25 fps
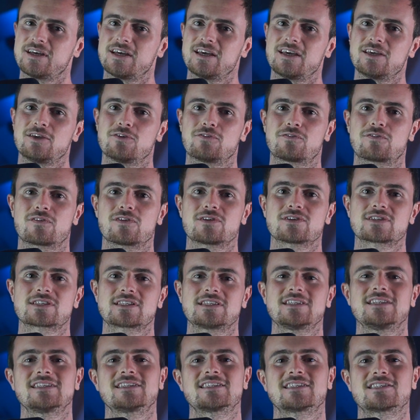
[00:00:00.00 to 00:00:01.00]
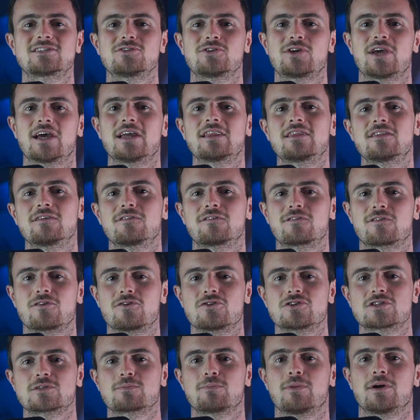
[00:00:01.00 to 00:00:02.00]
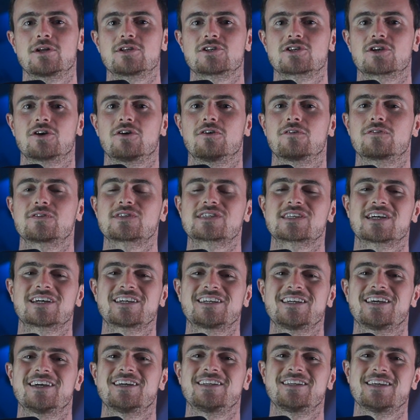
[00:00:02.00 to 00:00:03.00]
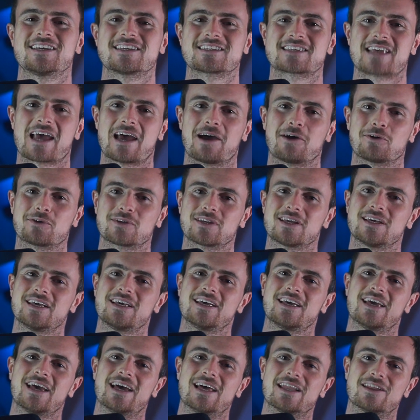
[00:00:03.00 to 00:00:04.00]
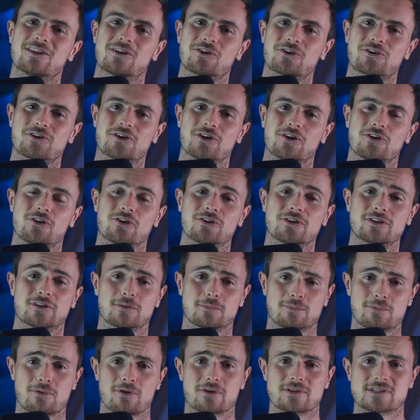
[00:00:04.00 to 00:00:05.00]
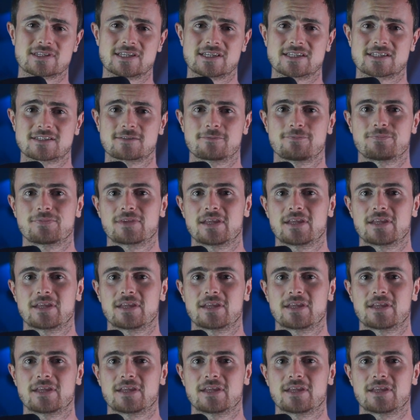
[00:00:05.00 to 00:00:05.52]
You first need to get the first bunch of sucky ideas out and learn a lot in the process.